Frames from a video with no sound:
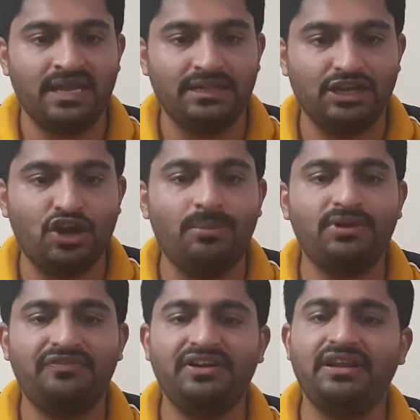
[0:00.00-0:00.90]
The
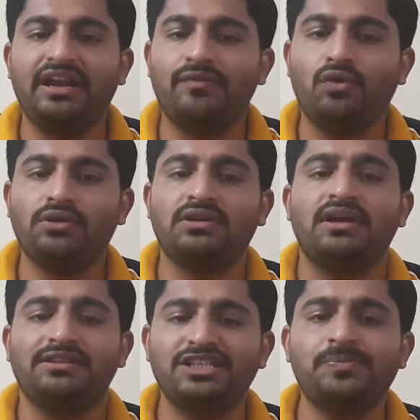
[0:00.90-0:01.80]
Government of India revoked
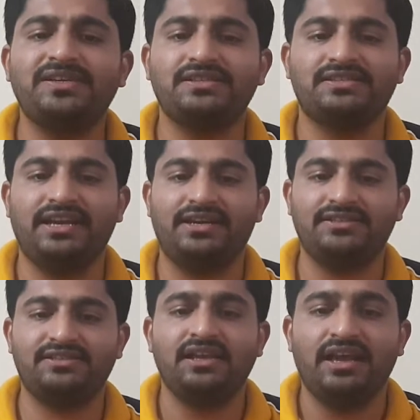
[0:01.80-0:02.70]
this special
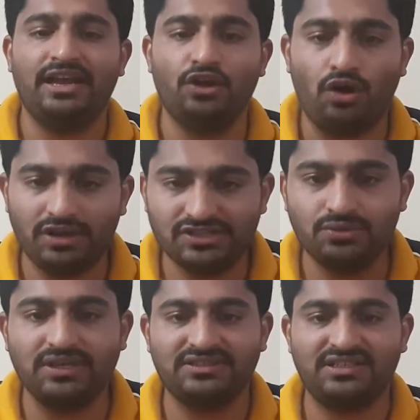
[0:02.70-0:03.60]
status in August
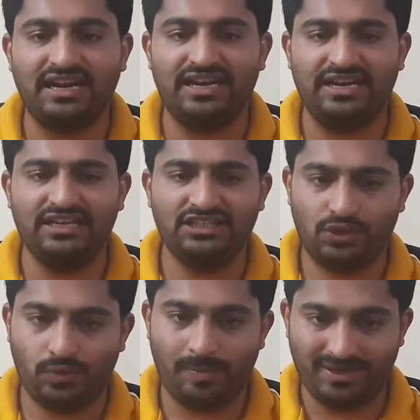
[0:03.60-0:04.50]
2019
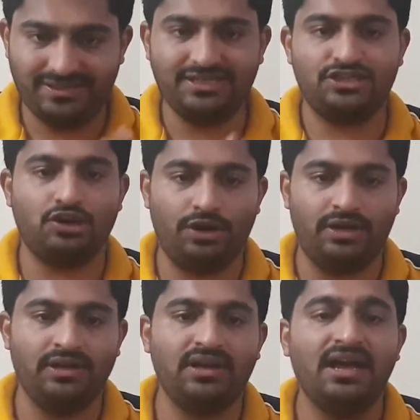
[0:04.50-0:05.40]
through a presidential
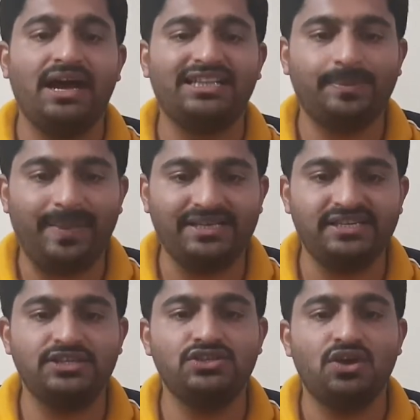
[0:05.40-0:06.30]
order and the
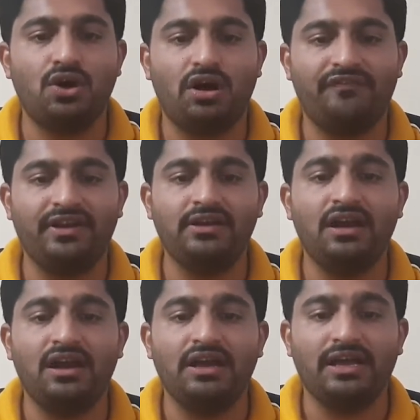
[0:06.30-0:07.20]
passage of an
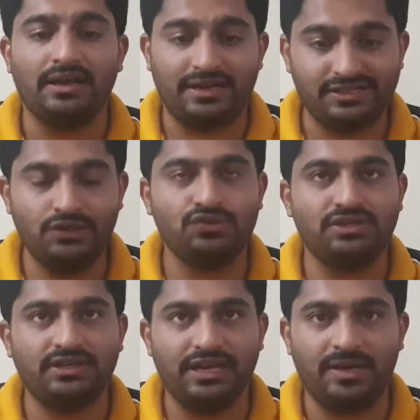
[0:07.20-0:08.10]

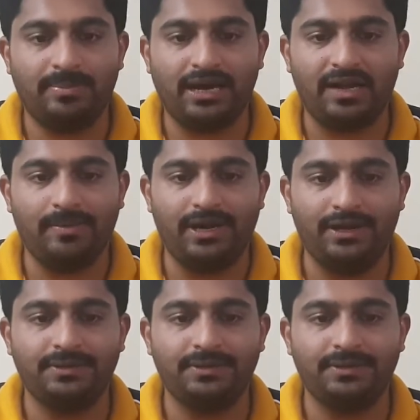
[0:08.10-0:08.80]
resolution in Parliament.